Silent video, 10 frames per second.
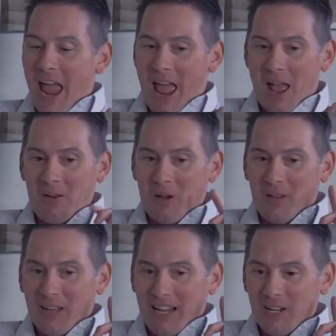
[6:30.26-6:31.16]
and
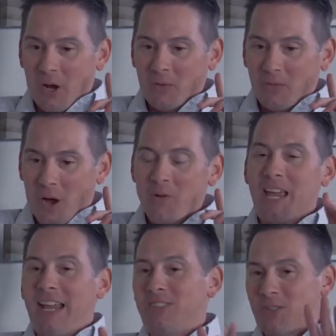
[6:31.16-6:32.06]
you know,
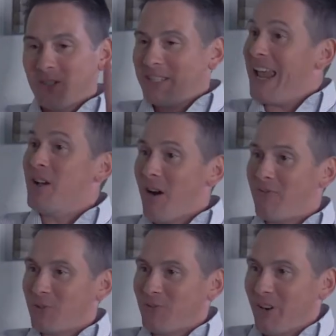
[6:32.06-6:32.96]
okay, so the
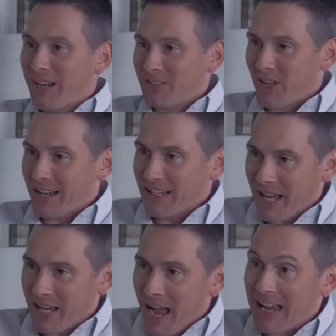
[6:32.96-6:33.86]
takeoff was very exciting, and
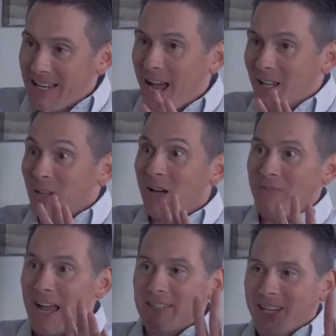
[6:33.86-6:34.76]
I, I kind of
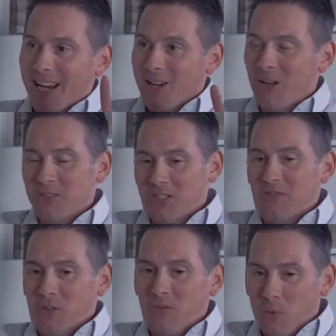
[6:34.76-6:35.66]
love that technology,
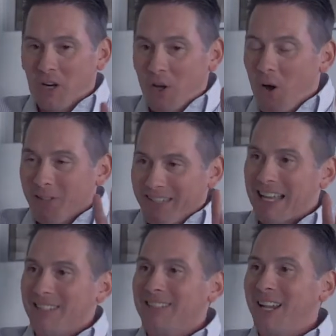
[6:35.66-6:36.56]
if you, if you want to call it
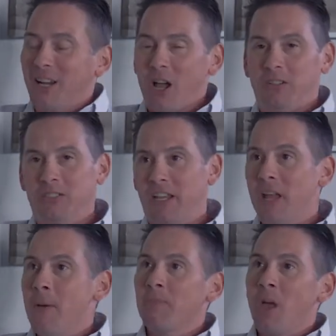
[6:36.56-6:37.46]
that, that technology.
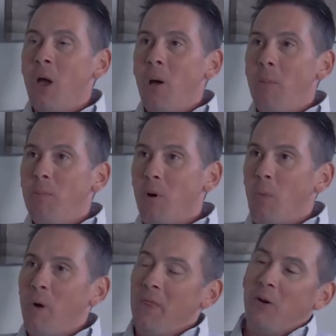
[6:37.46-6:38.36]

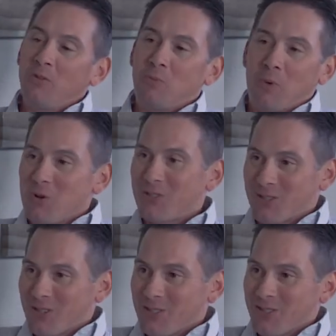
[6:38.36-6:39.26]
But when those
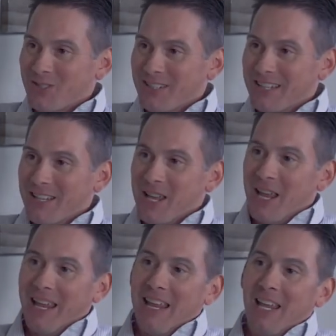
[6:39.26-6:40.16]
boosters
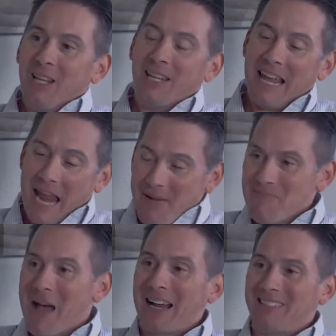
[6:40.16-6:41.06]

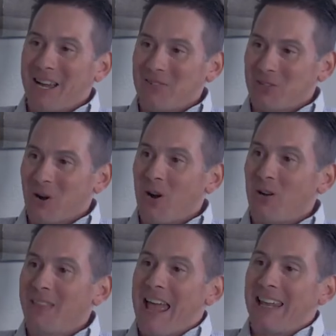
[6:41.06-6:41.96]
came back down to
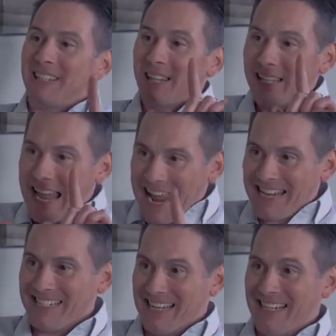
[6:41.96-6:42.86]
Earth and
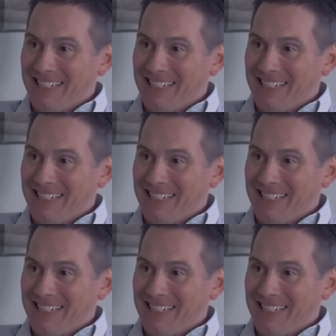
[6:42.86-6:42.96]
landed.